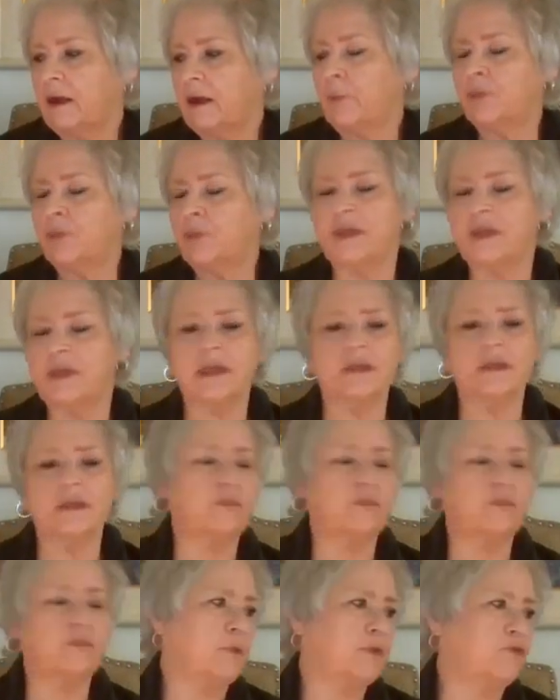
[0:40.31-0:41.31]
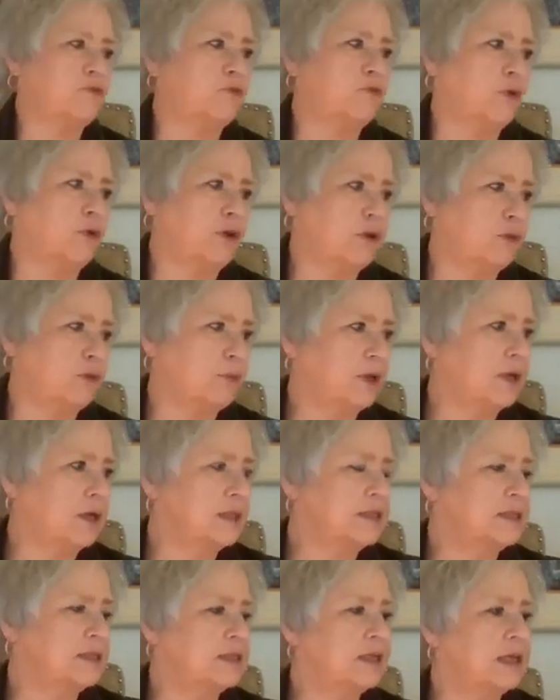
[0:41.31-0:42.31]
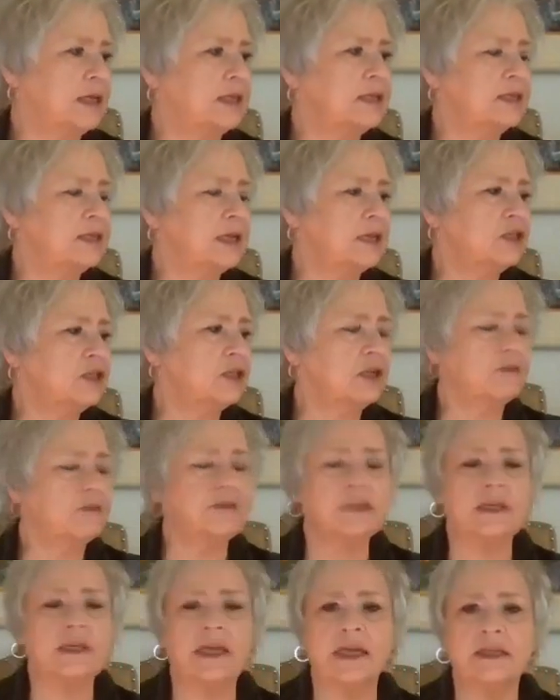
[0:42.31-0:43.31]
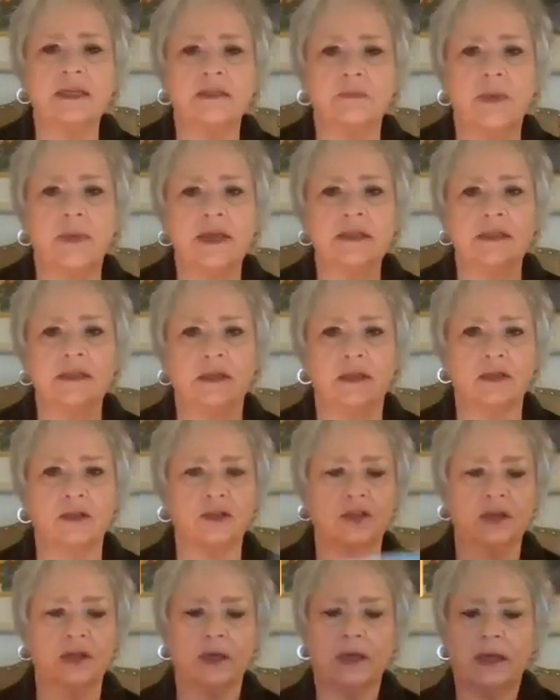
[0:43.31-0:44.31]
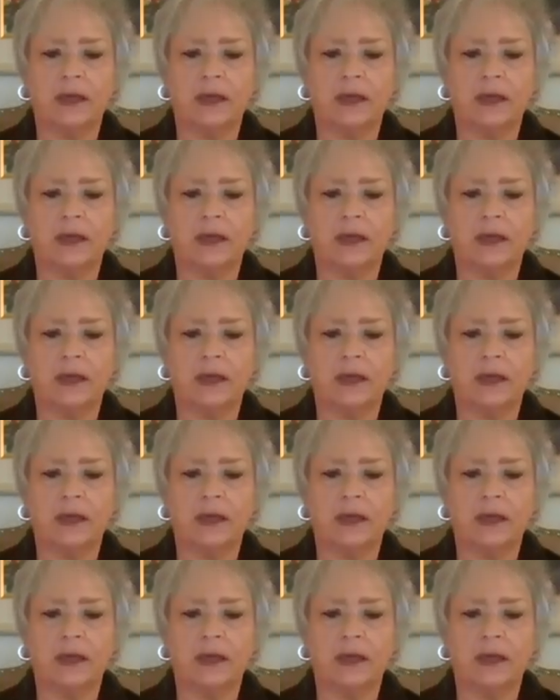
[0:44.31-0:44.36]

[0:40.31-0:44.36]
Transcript: productive moment for you, because the intention of today's message